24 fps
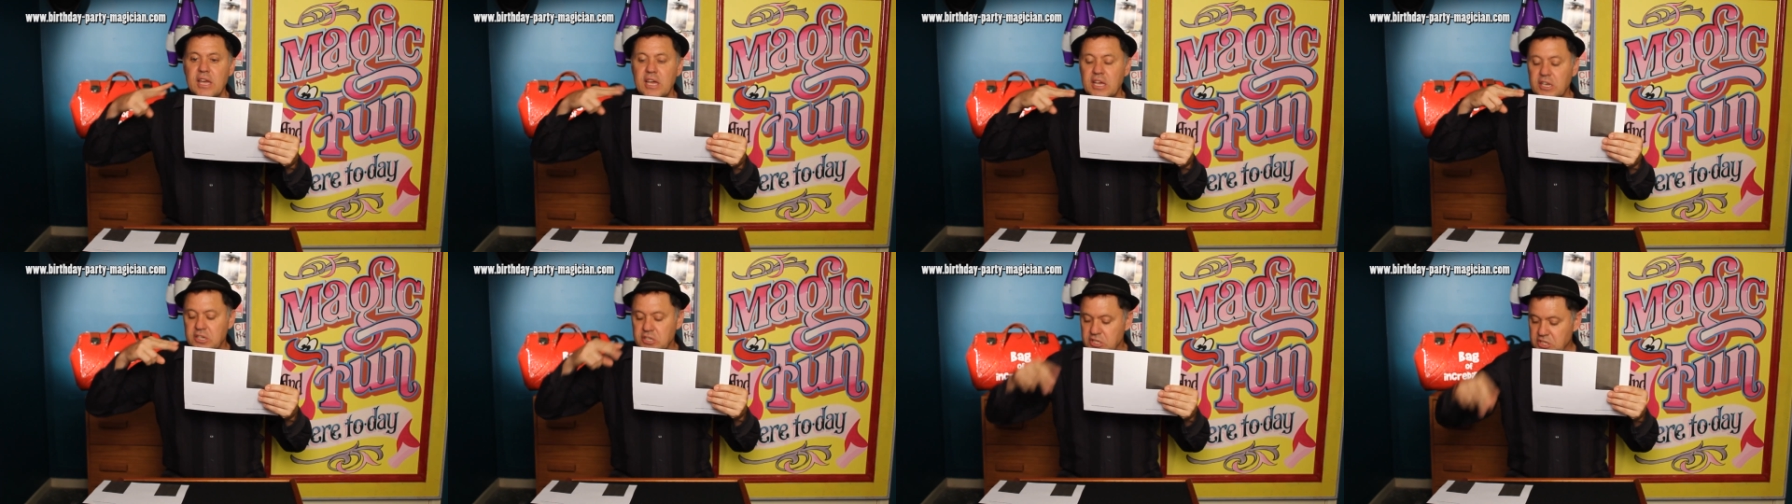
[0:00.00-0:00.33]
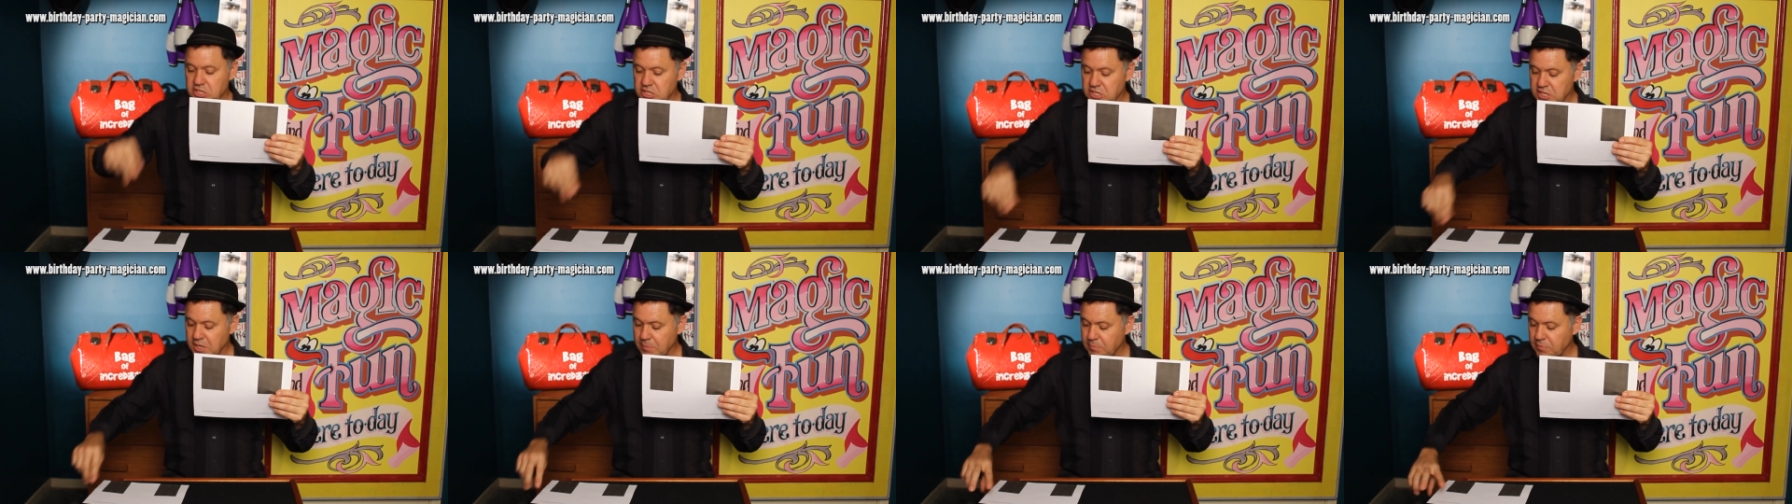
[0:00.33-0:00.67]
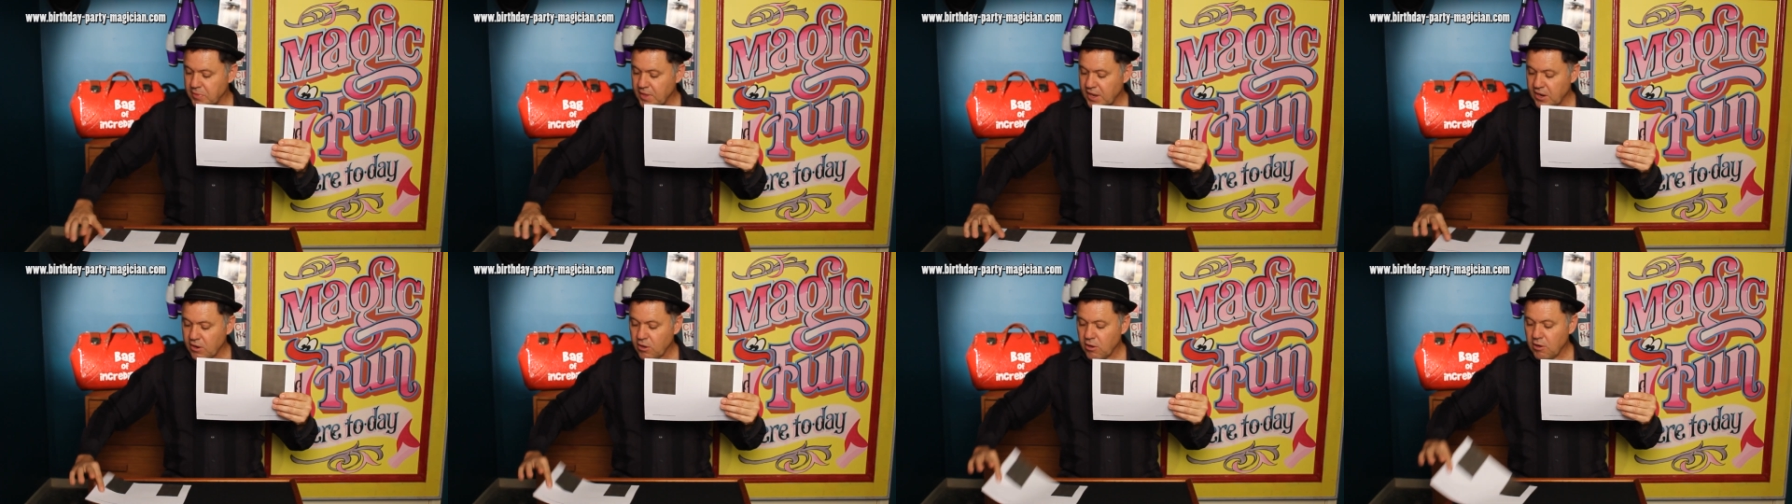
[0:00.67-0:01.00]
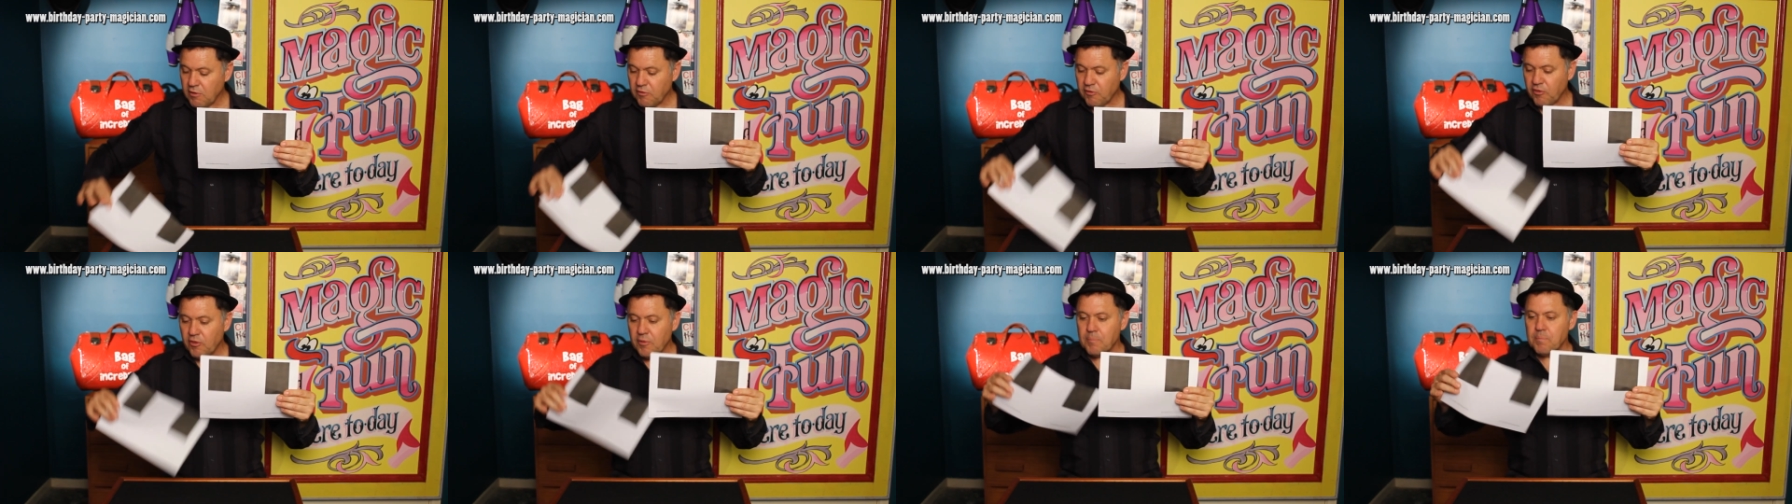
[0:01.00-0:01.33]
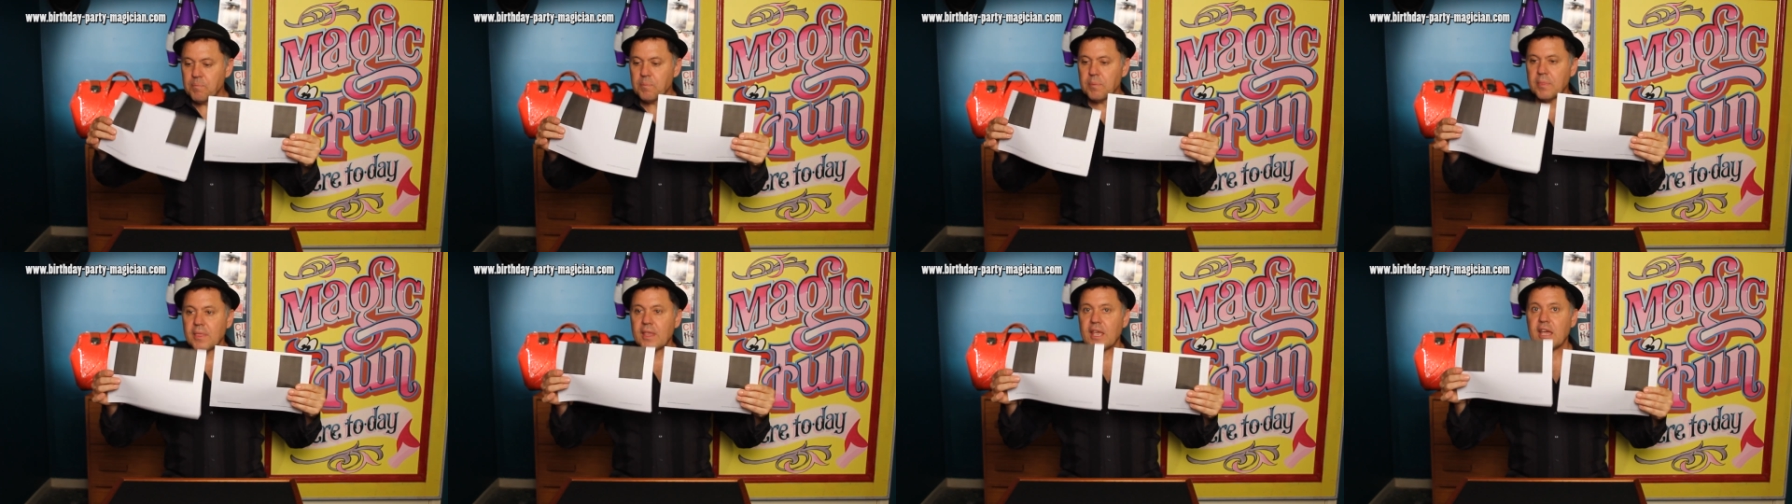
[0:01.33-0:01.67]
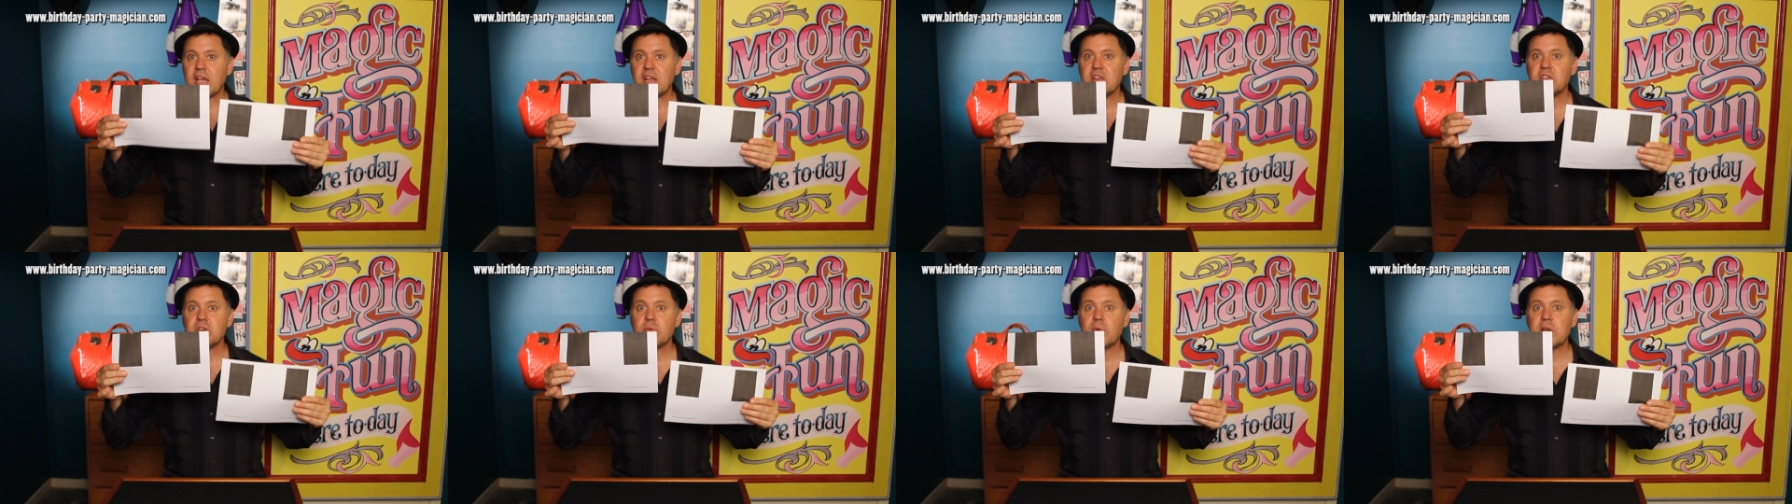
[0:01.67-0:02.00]
Just snip that off
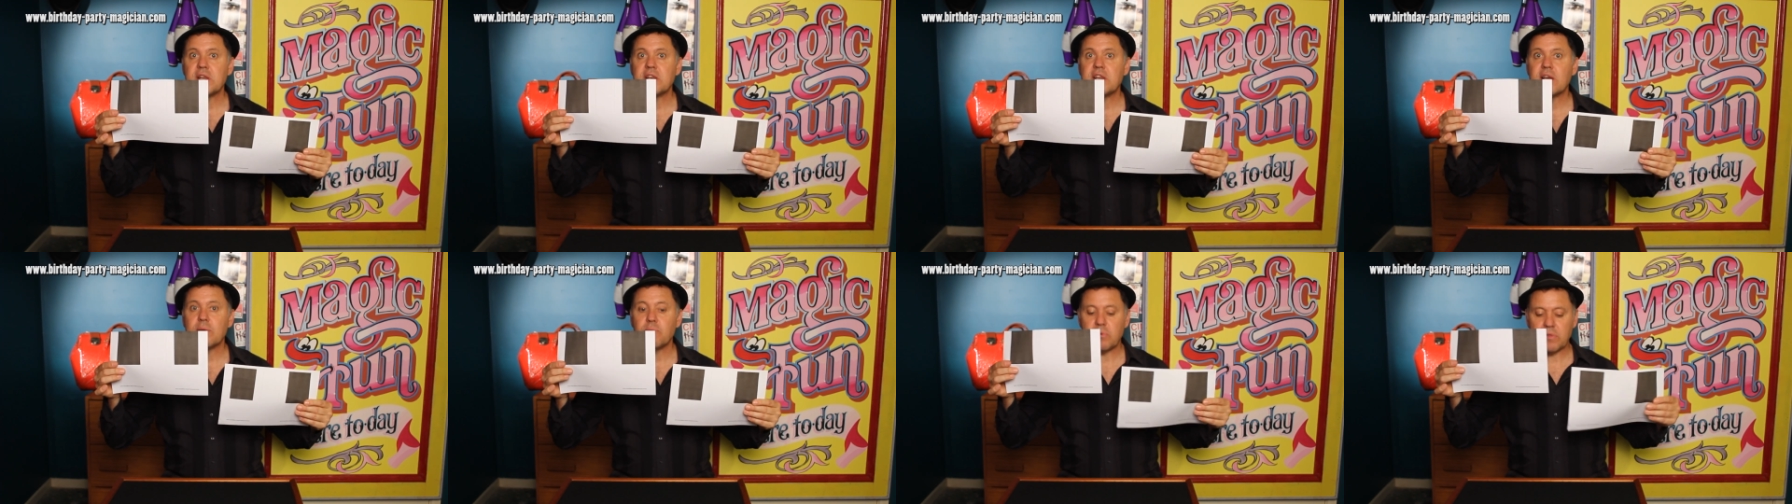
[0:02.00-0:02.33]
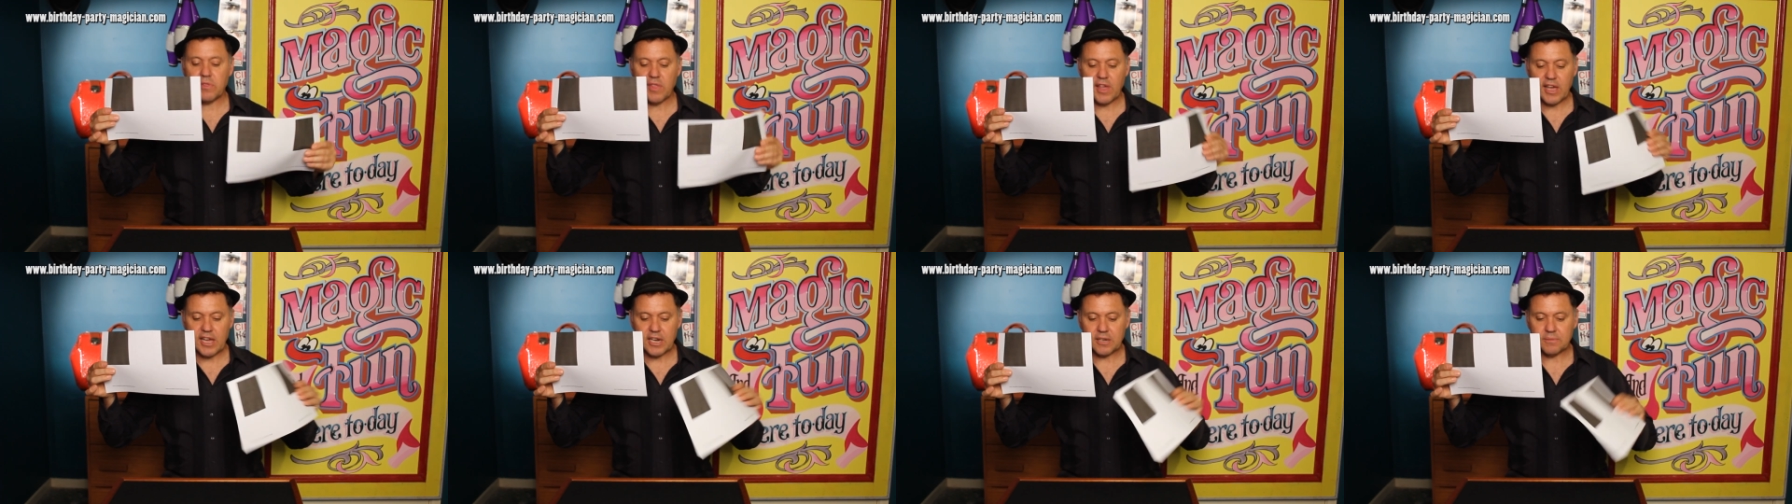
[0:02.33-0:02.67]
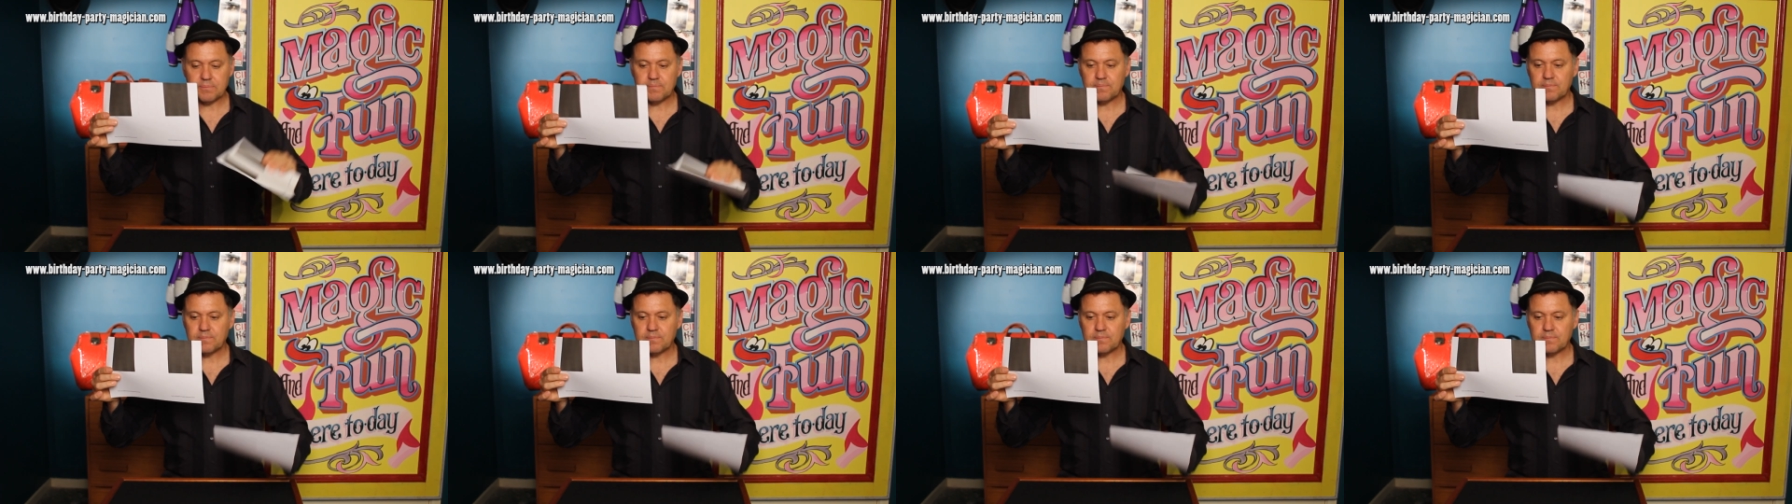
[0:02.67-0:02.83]
and you end up with that.